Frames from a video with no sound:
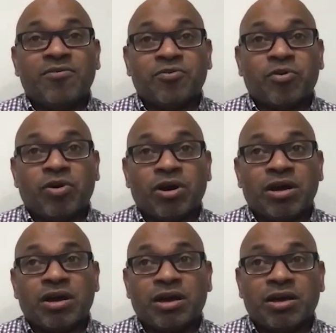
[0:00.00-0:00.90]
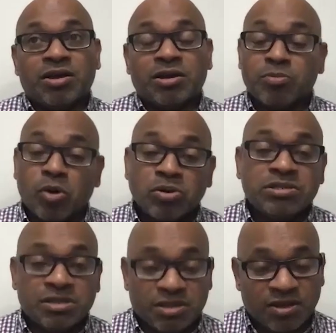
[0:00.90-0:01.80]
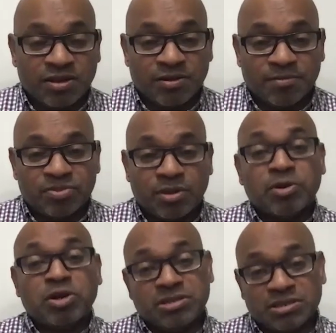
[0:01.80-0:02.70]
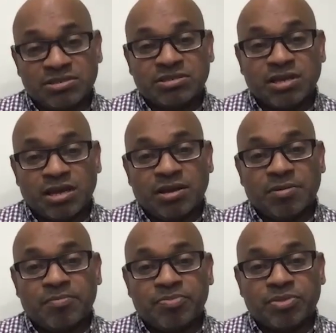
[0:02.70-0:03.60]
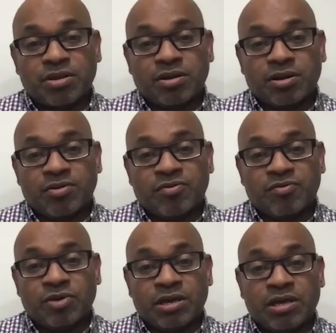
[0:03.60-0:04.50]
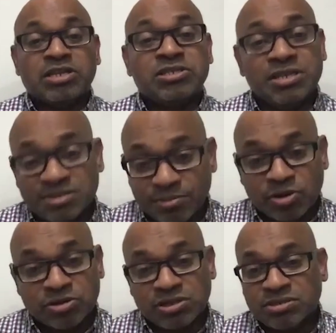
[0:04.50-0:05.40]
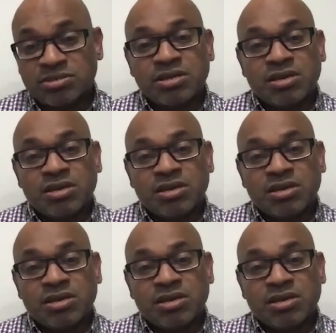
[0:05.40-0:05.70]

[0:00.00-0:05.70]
for remote communities, indigenous communities,